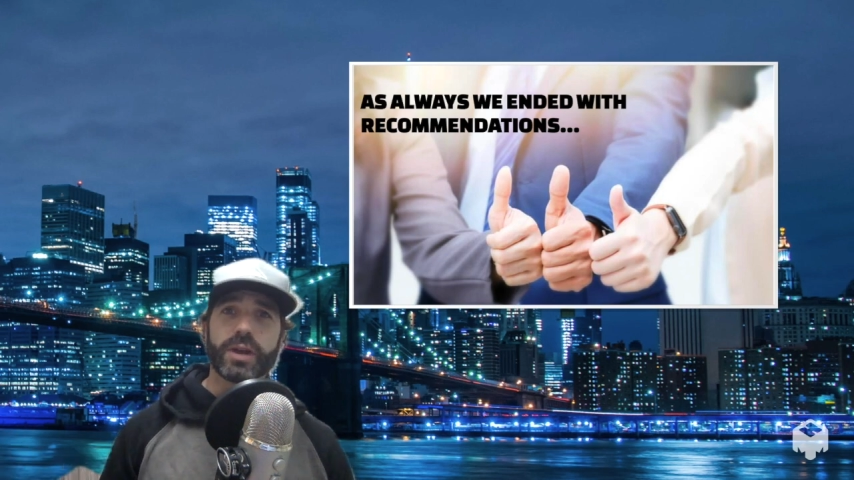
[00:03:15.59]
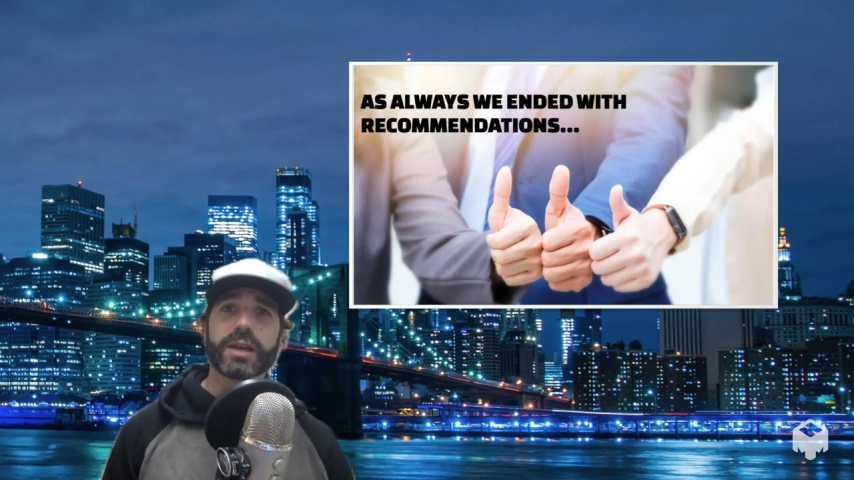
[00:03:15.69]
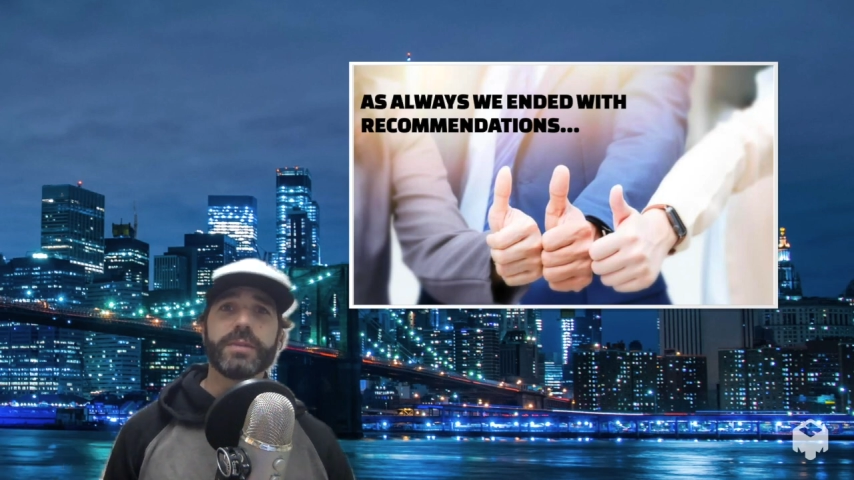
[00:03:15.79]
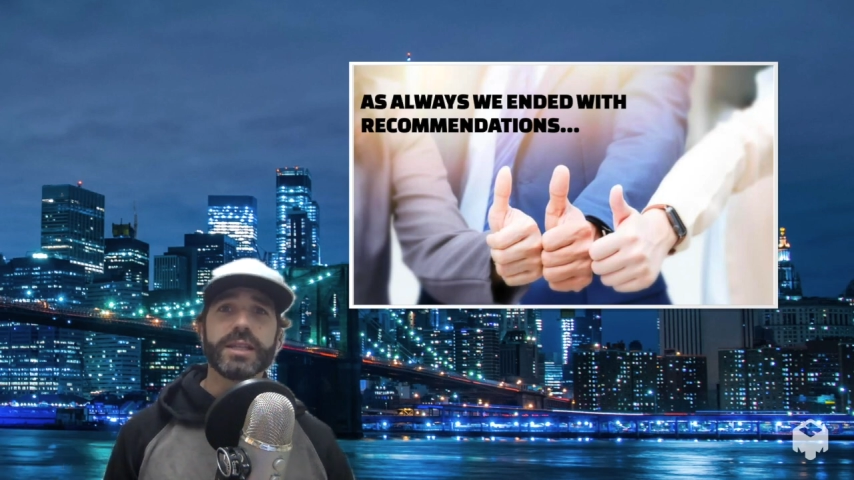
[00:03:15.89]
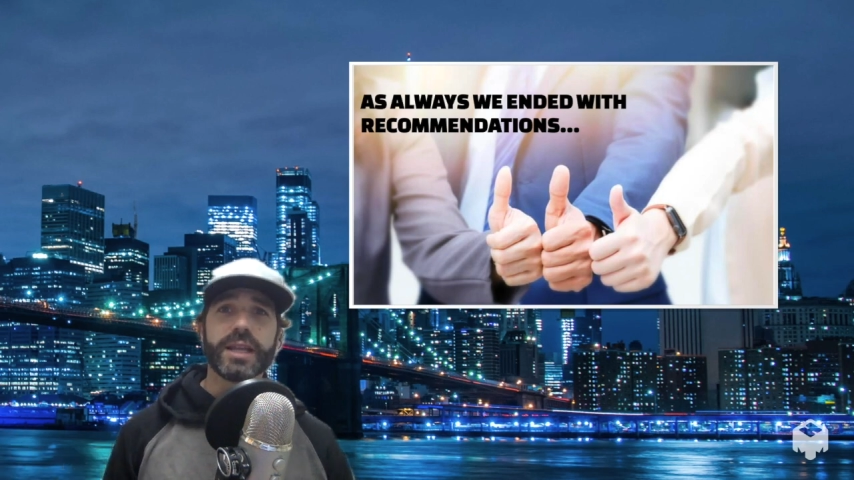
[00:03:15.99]

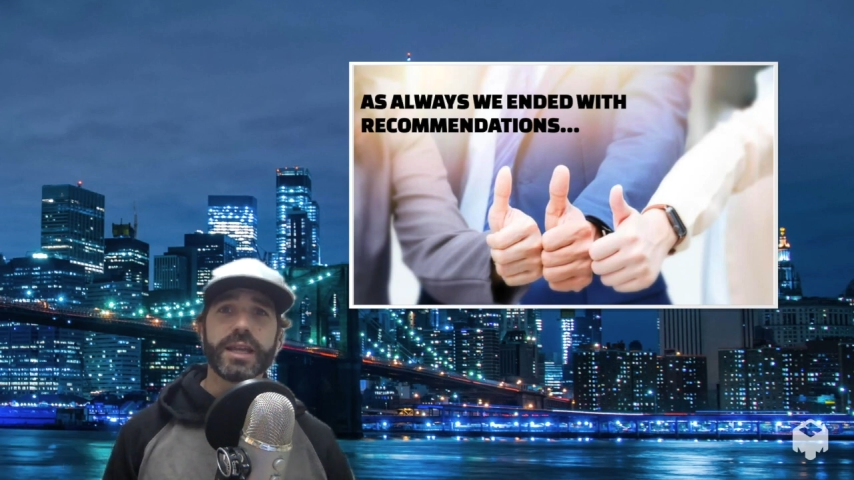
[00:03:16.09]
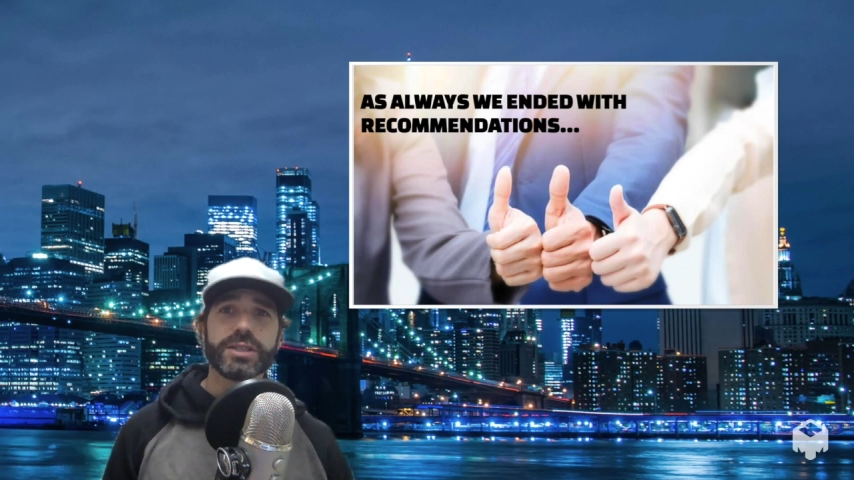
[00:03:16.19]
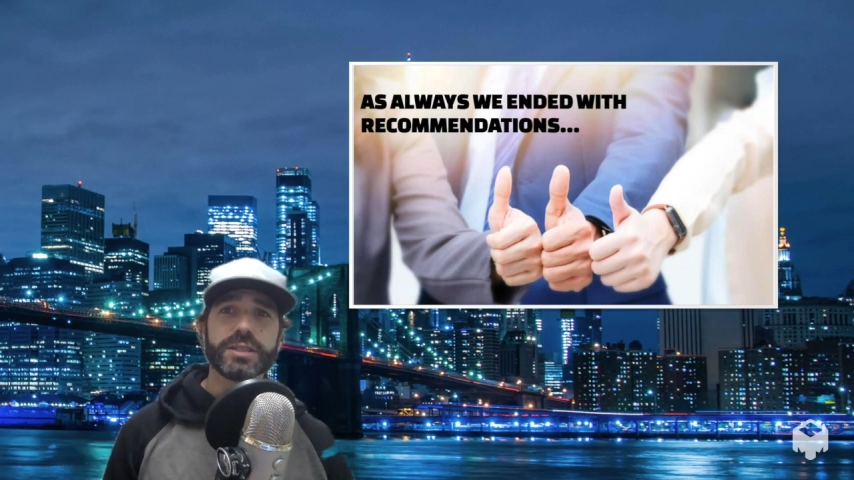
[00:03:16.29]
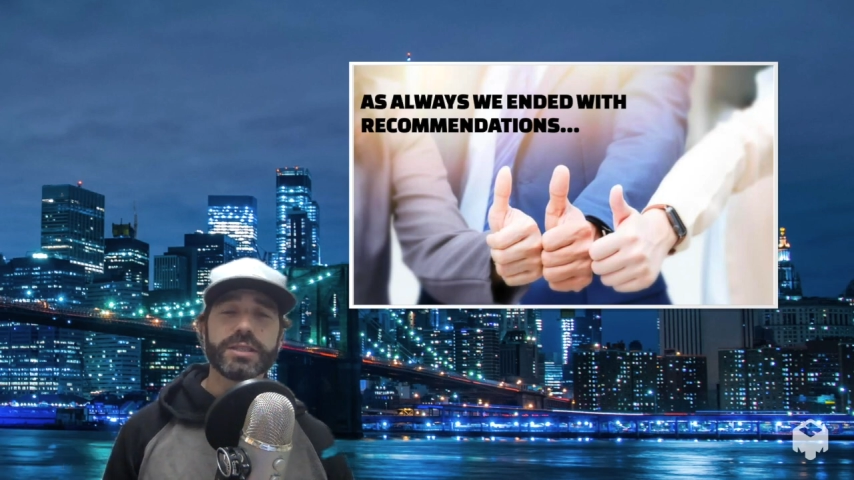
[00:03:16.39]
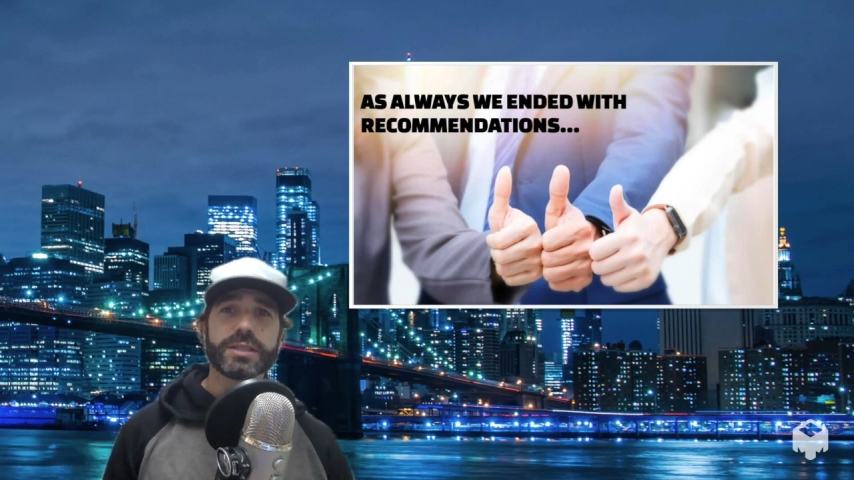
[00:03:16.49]

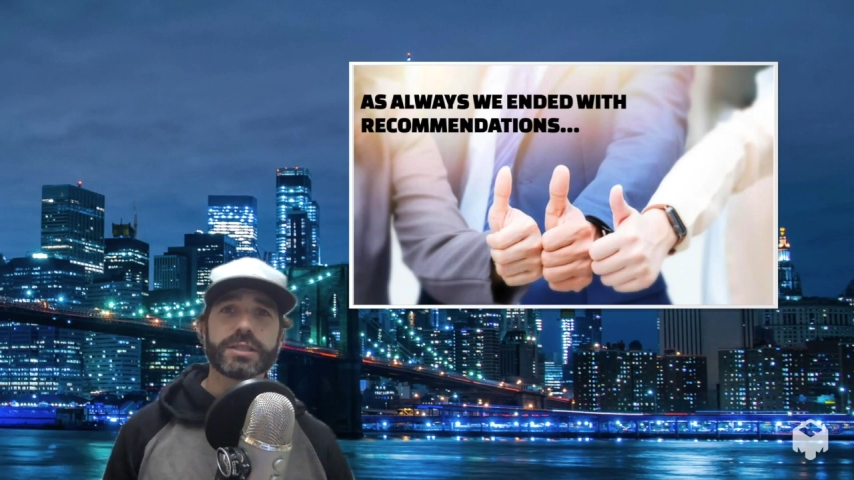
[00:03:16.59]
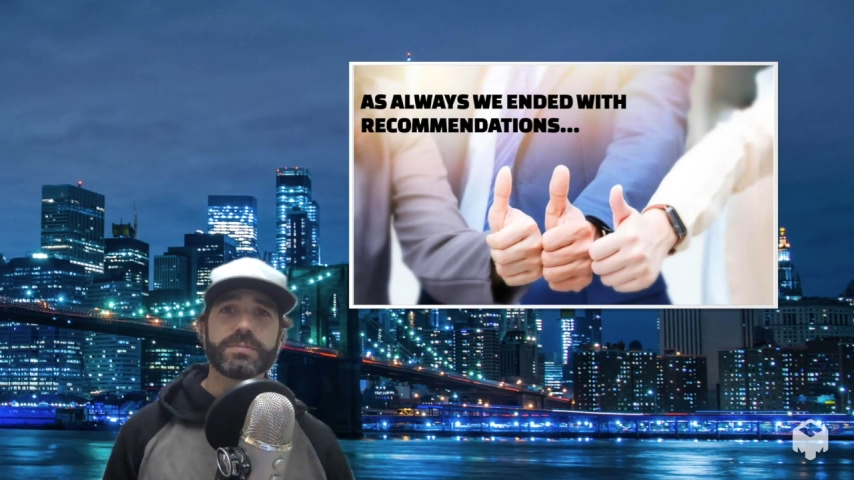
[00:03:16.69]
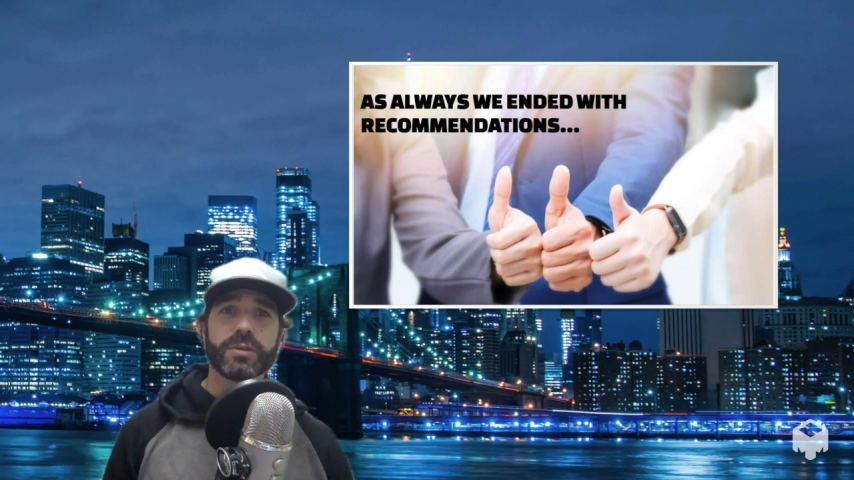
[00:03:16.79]
recommendations.